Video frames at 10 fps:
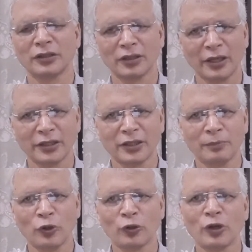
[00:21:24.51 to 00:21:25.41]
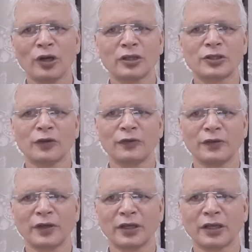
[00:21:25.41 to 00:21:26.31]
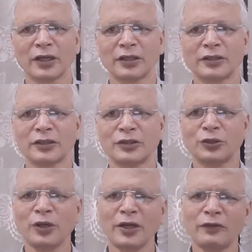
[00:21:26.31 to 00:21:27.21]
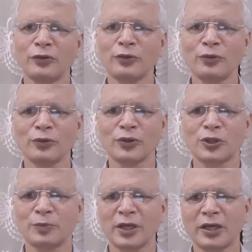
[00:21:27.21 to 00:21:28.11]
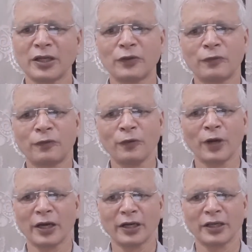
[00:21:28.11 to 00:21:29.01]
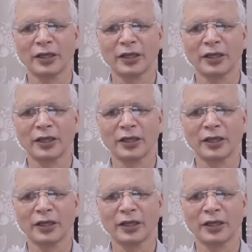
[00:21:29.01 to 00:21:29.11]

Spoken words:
and the monologues of different characters. You have to speak it fluently.